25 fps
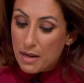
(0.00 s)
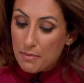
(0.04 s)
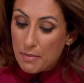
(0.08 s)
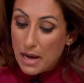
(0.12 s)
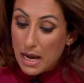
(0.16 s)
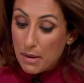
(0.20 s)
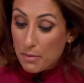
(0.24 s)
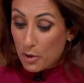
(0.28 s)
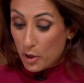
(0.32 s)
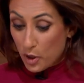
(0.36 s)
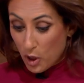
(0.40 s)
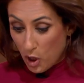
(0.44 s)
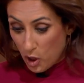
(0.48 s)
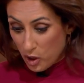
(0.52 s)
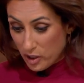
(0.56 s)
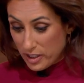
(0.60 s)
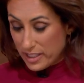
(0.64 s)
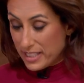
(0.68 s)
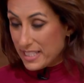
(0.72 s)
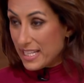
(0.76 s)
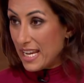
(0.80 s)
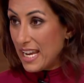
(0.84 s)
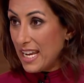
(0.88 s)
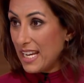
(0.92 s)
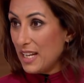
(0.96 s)
I'm on
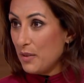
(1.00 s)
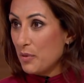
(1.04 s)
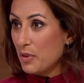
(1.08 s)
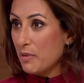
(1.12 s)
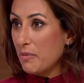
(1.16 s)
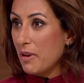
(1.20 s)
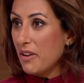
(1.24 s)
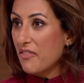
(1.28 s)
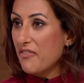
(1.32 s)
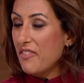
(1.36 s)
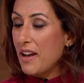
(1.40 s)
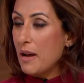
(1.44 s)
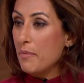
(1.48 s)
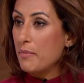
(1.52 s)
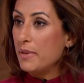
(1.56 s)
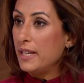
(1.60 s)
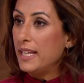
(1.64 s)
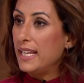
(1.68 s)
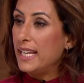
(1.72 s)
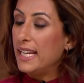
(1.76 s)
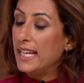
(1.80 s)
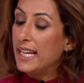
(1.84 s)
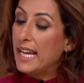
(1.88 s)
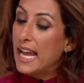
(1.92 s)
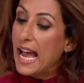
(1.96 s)
holiday with my
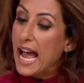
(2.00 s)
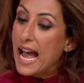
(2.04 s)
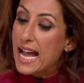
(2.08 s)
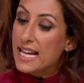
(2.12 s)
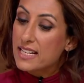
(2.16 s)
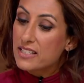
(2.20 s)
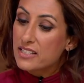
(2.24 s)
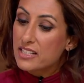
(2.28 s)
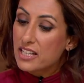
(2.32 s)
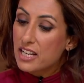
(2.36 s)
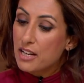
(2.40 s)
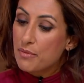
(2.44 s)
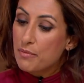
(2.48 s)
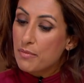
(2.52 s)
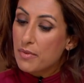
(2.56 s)
family and